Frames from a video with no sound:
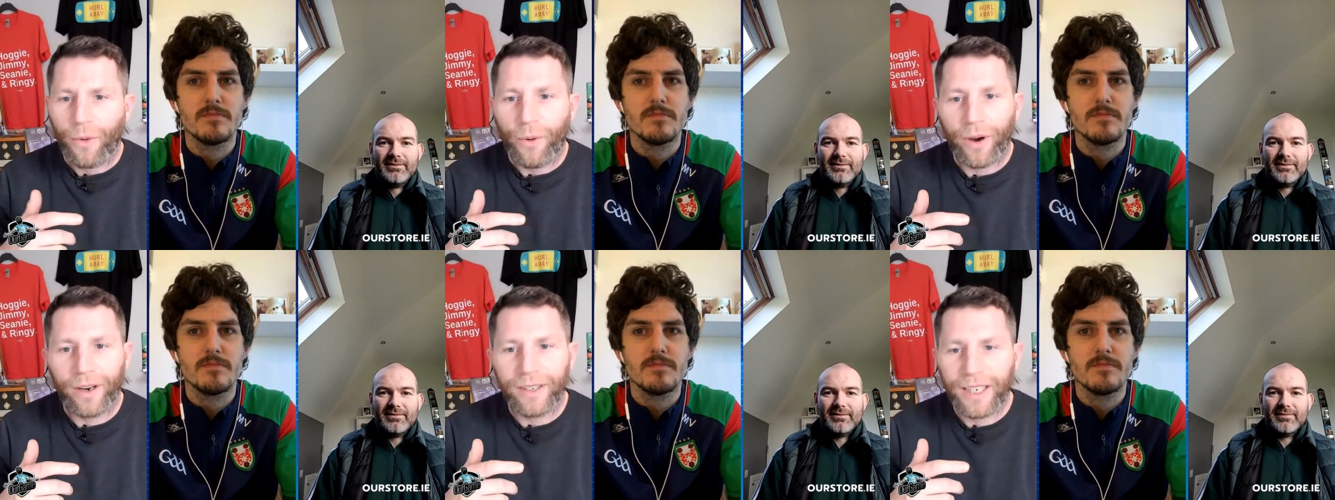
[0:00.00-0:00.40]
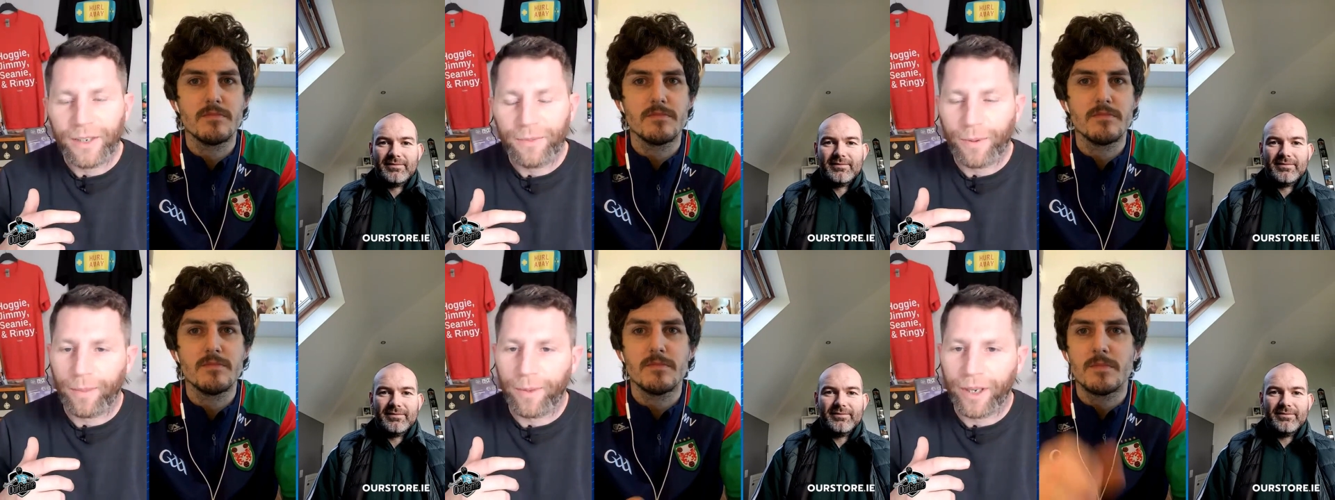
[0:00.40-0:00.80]
Speaker 1: Whereas
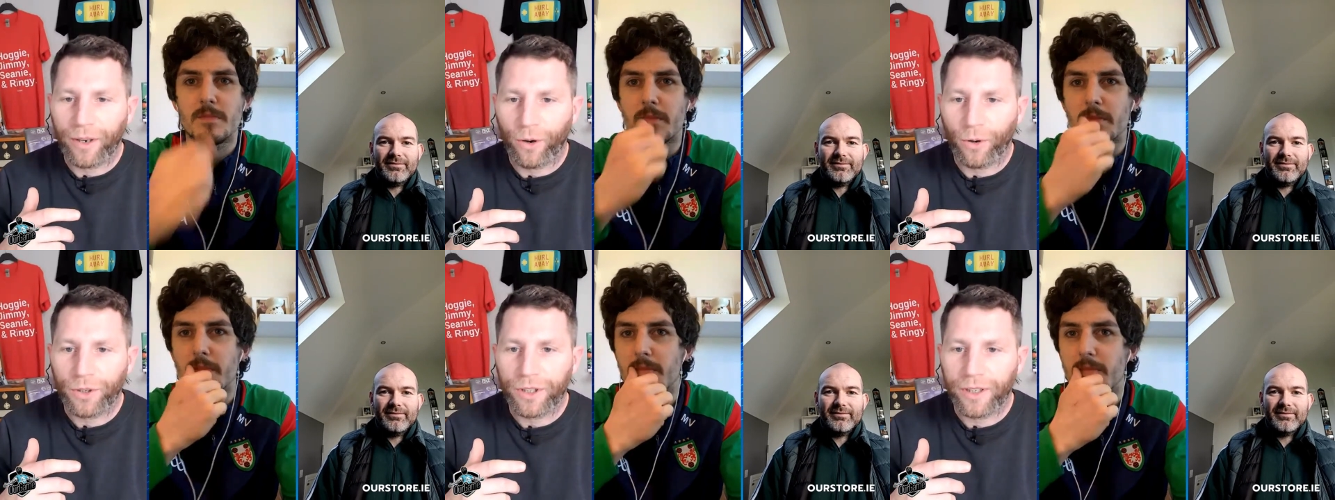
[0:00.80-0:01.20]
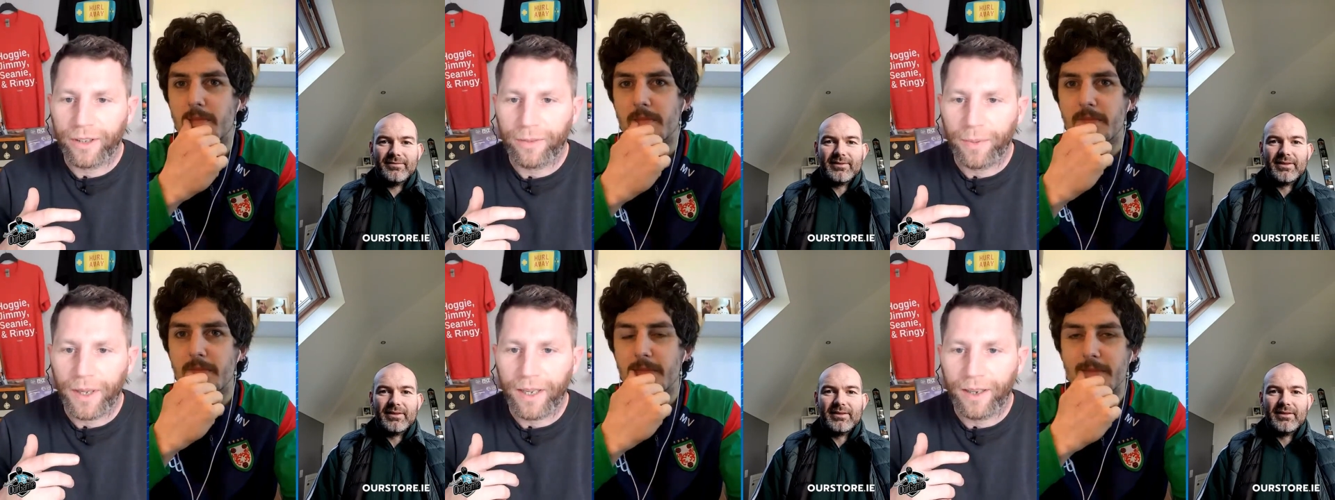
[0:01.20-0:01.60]
he's probably coaching you
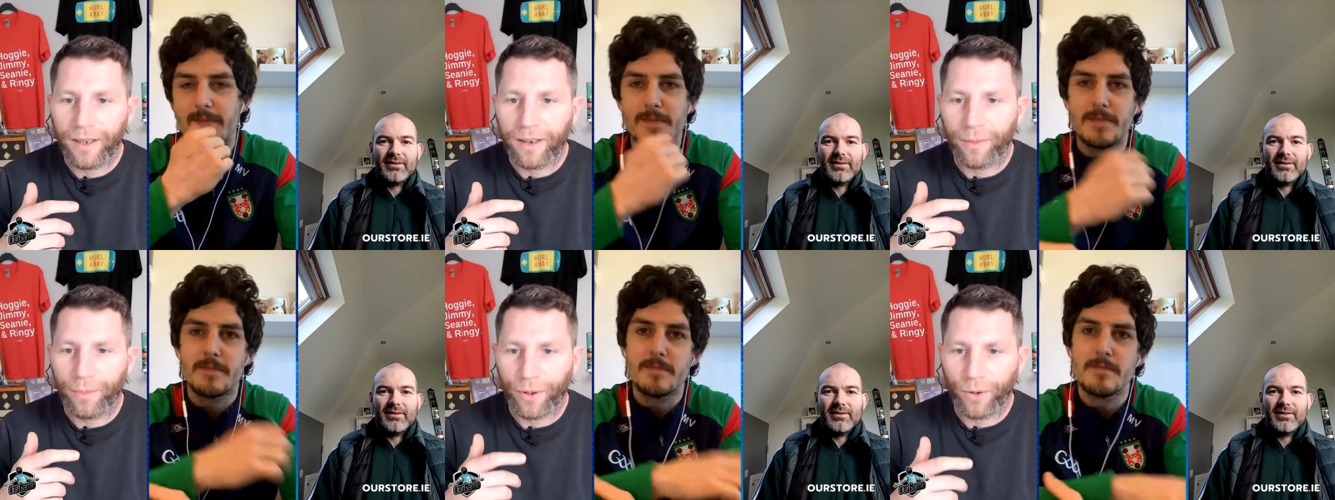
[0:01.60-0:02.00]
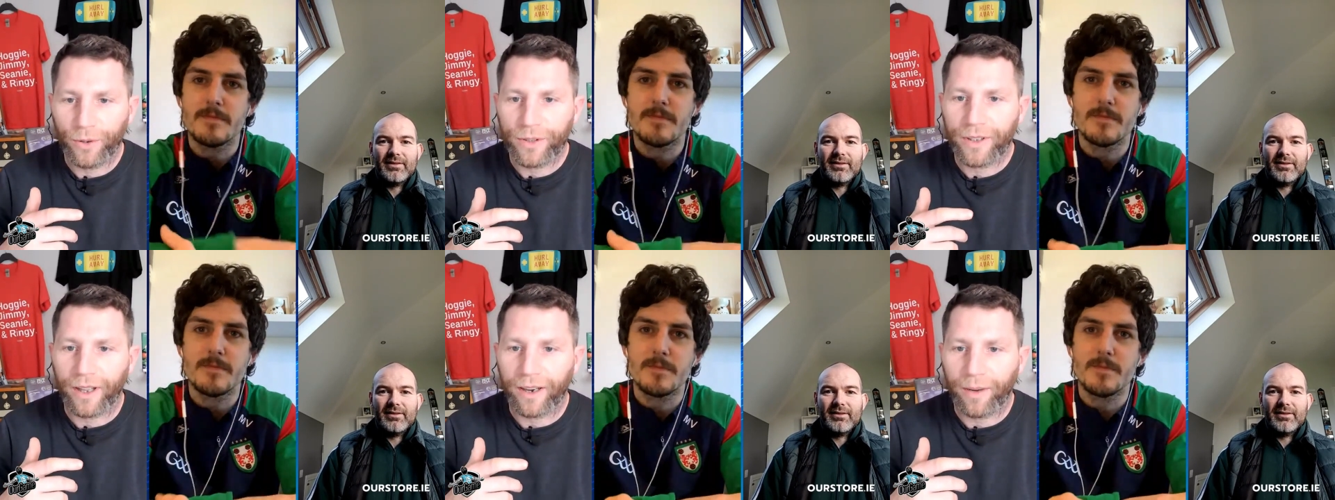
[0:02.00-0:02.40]
to be
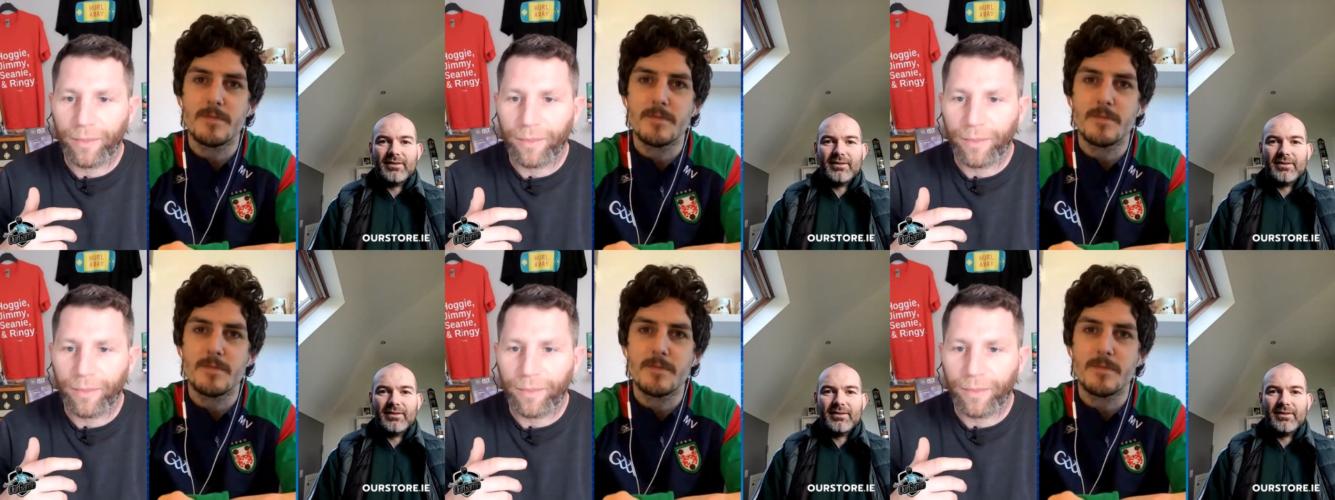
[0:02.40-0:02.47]
composed on